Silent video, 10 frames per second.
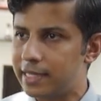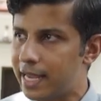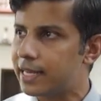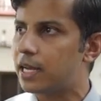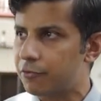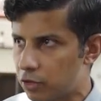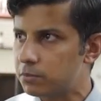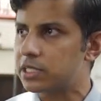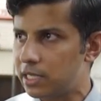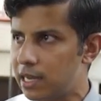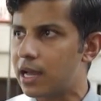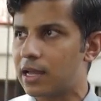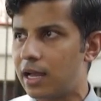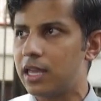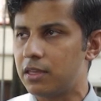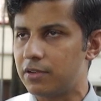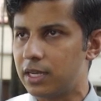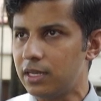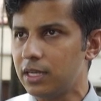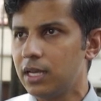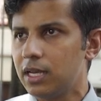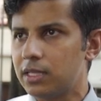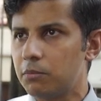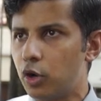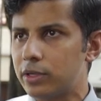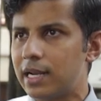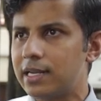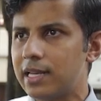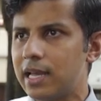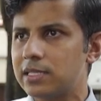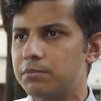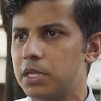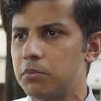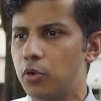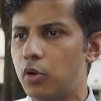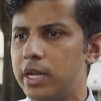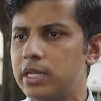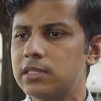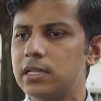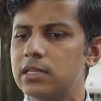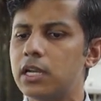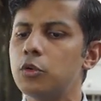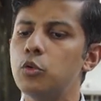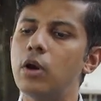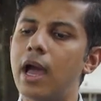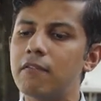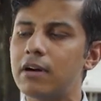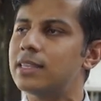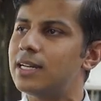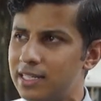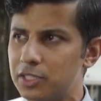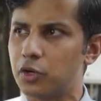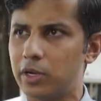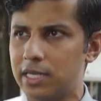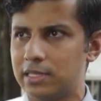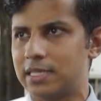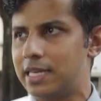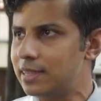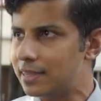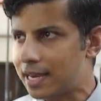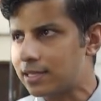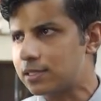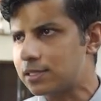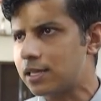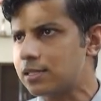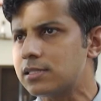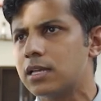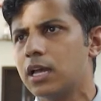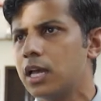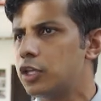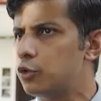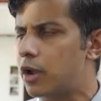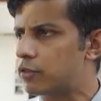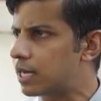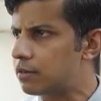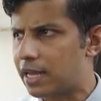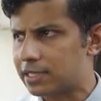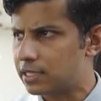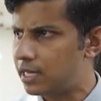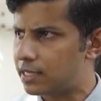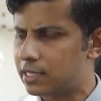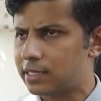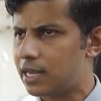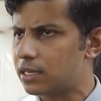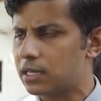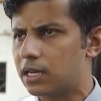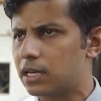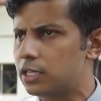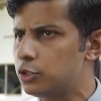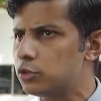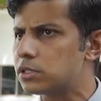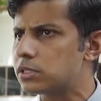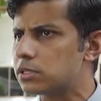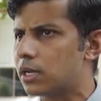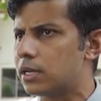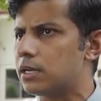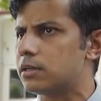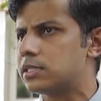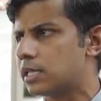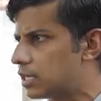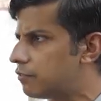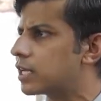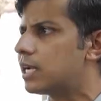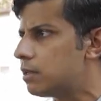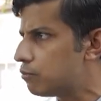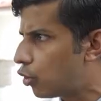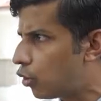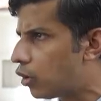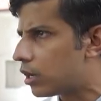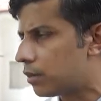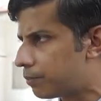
data from Sri Lanka even, the mortality has been more in children who have other disorders. In that sense, you have to get vaccinated and uh, use uh, significantly more